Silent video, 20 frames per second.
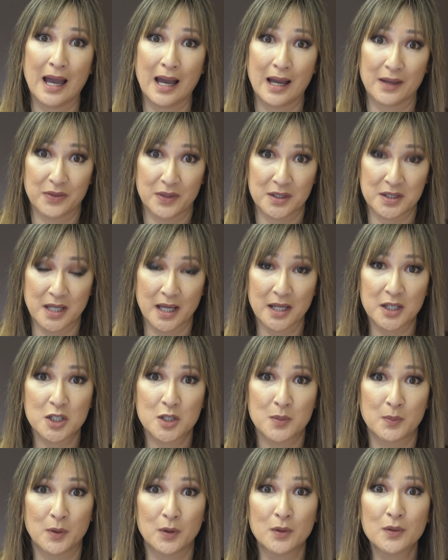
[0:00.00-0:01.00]
at the
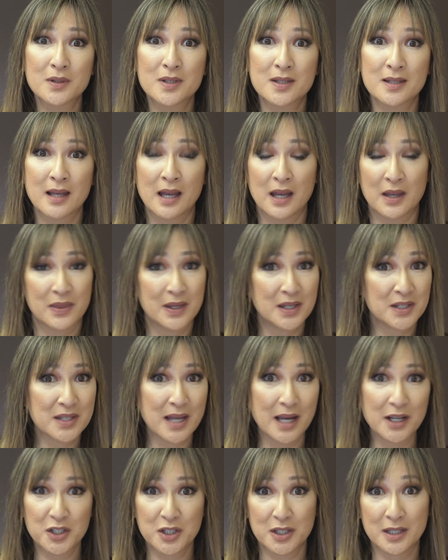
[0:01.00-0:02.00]
textbooks, there's
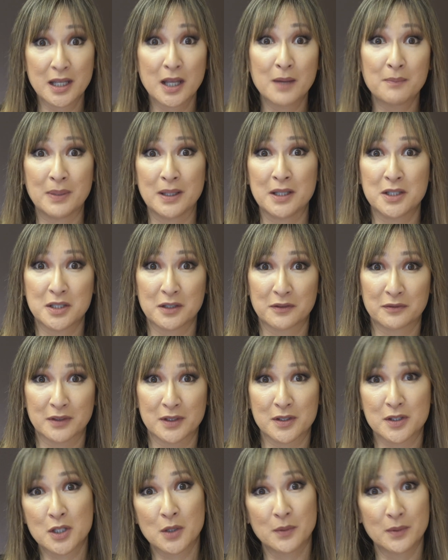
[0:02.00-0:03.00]
actually a big
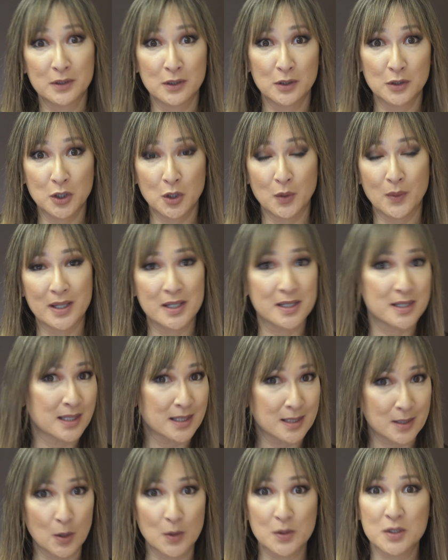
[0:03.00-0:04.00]
difference. So in the US,
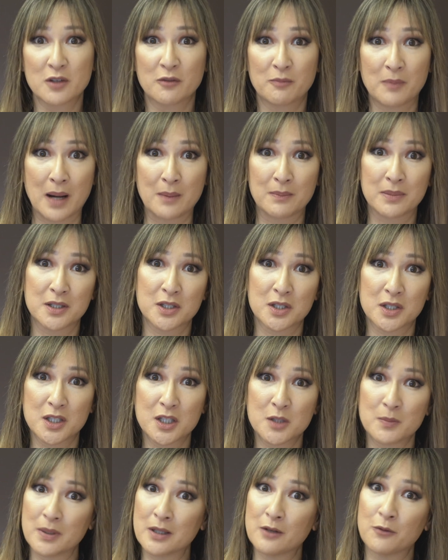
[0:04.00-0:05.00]
there's lots of
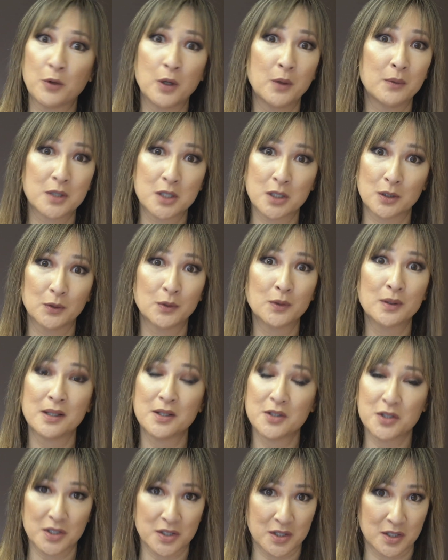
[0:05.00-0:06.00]
publishers, but if we were to look
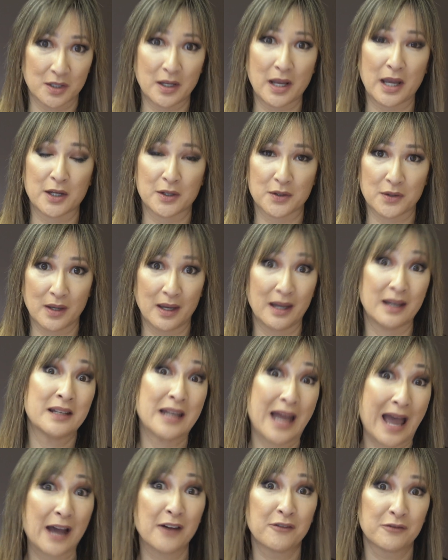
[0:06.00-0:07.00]
at just
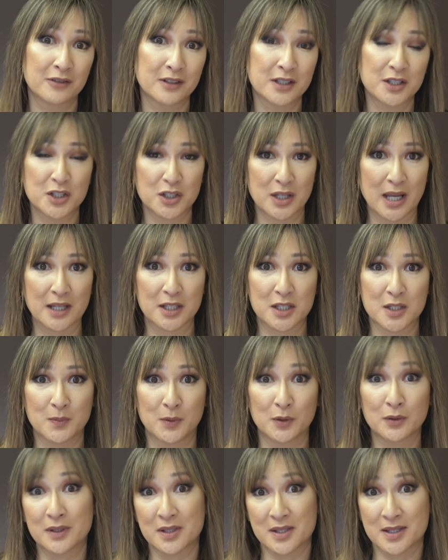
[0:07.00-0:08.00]
an average
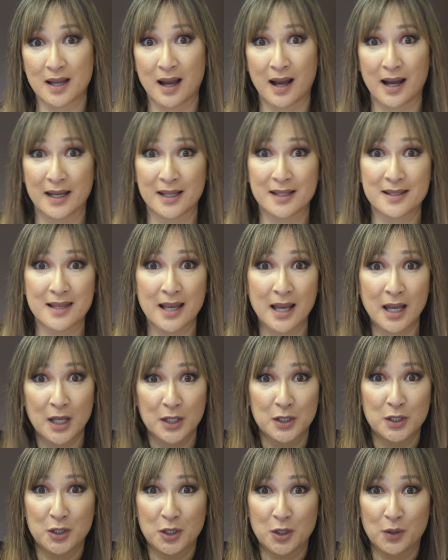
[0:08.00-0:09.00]
textbook
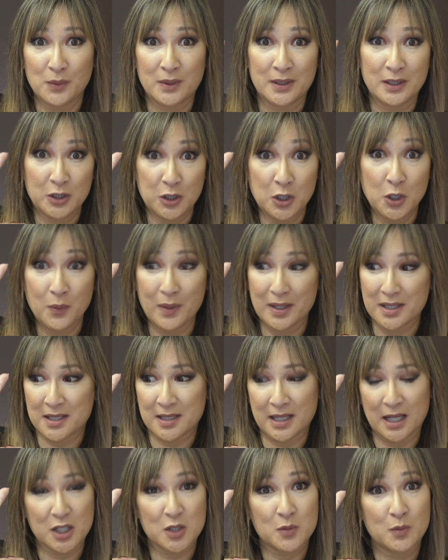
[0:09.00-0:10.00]
size, you know, a US
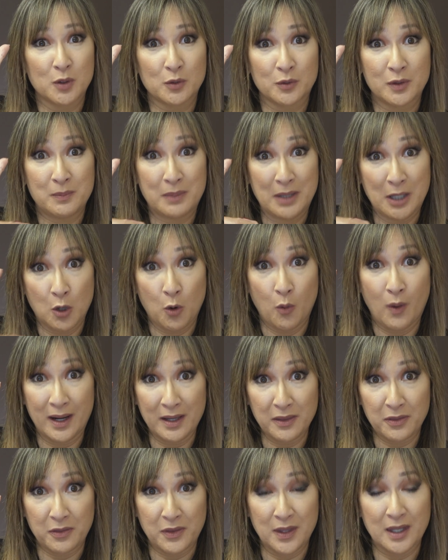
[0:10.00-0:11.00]
textbook would be
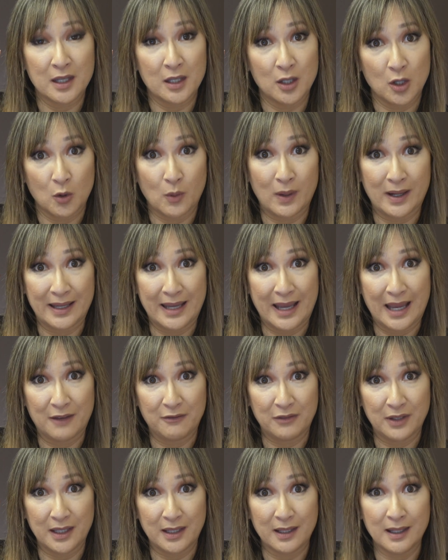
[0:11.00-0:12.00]
quite thick and quite
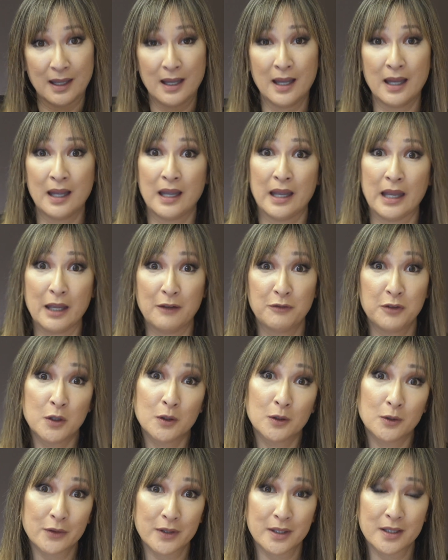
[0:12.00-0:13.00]
heavy. If you
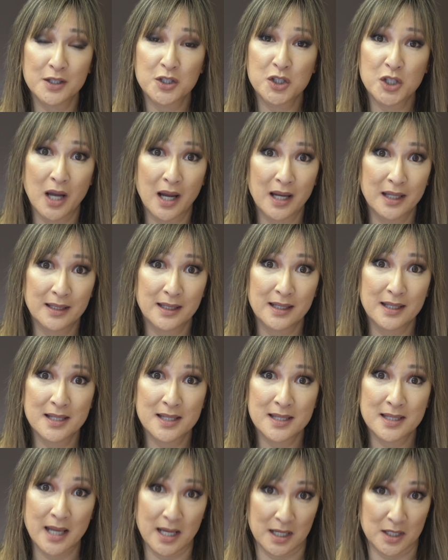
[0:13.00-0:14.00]
look at a
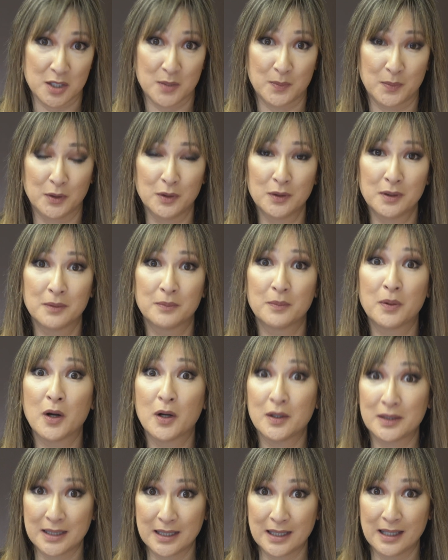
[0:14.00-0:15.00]
Chinese textbook
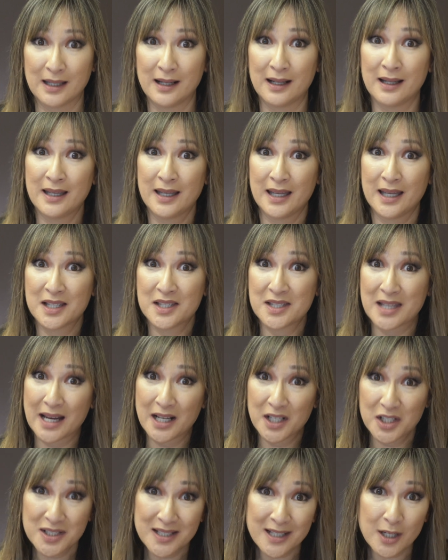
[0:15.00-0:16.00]
per year, it's
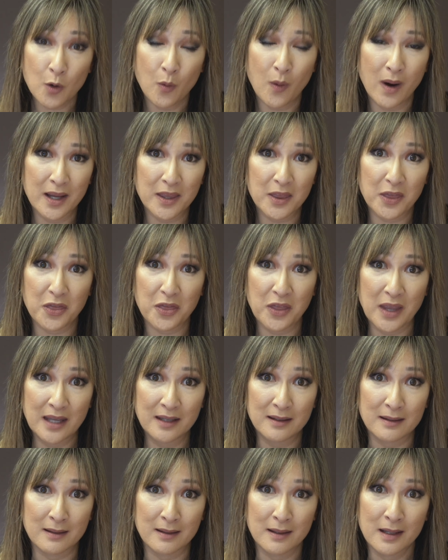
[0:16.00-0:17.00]
actually quite
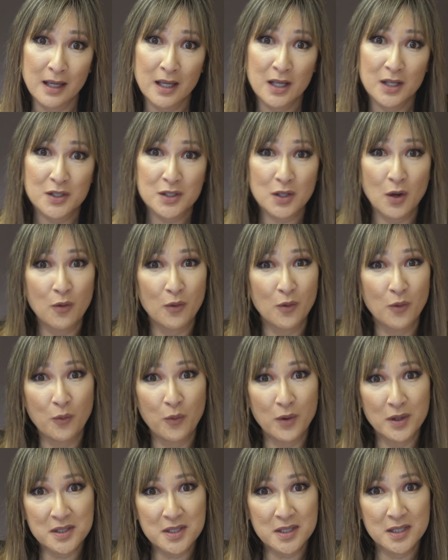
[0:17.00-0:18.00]
thin. So
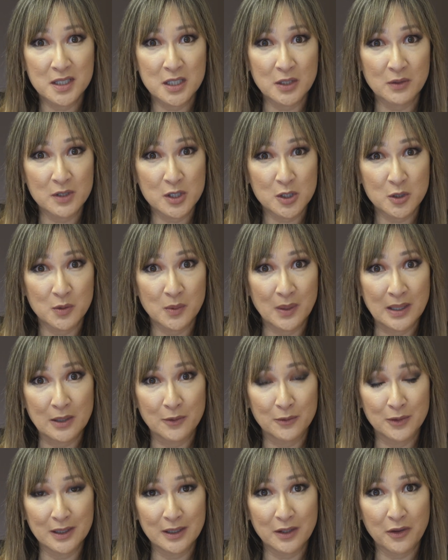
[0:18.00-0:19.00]
what's the difference between
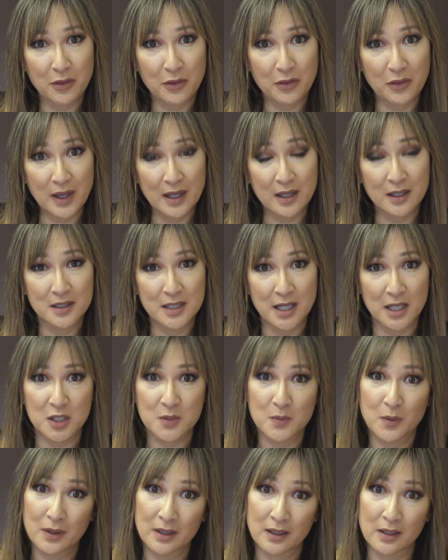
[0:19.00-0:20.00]
a really thick
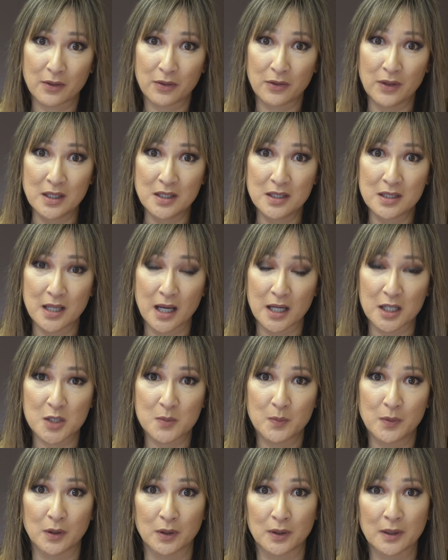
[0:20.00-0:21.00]
textbook and a thin
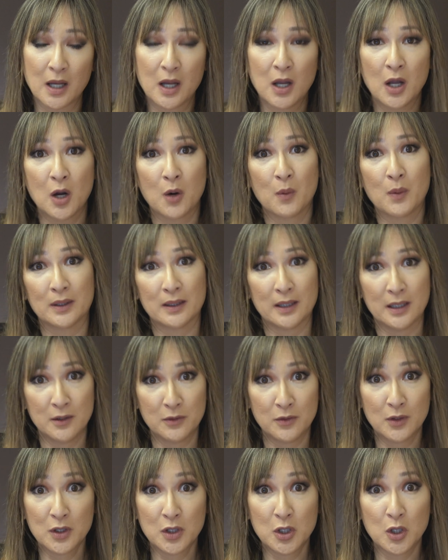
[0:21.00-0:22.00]
textbook? Well,
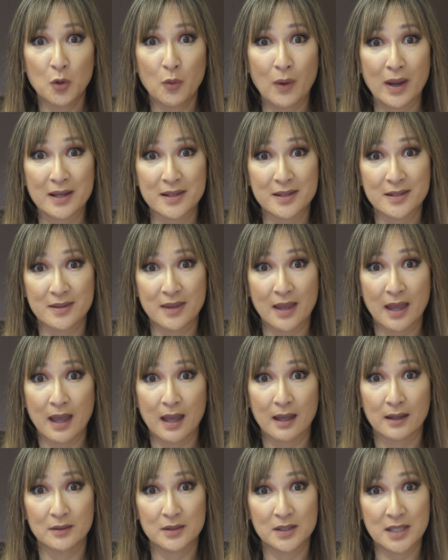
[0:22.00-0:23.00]
in the US,
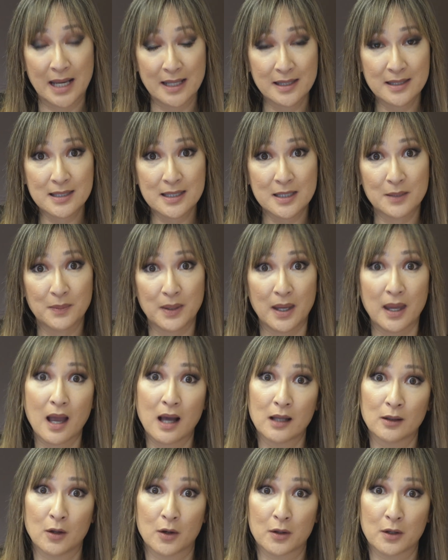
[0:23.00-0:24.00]
there tends to be
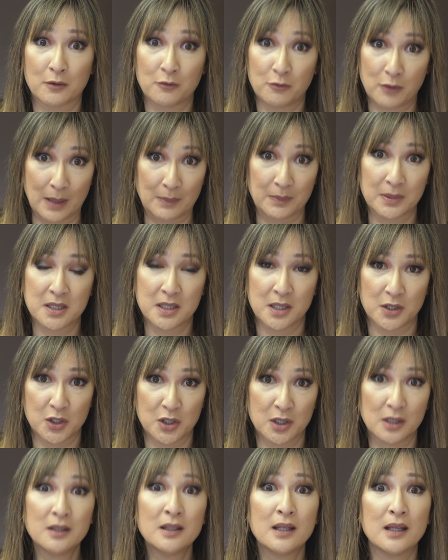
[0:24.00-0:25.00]
a lot of
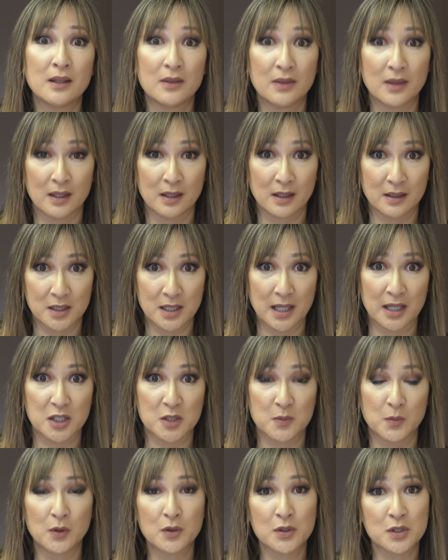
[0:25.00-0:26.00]
repetition in the
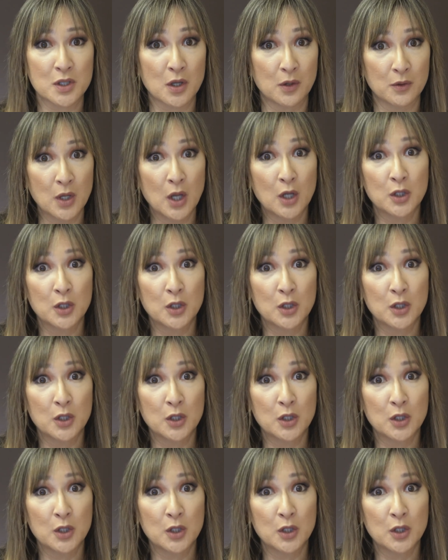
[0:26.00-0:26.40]
textbook. So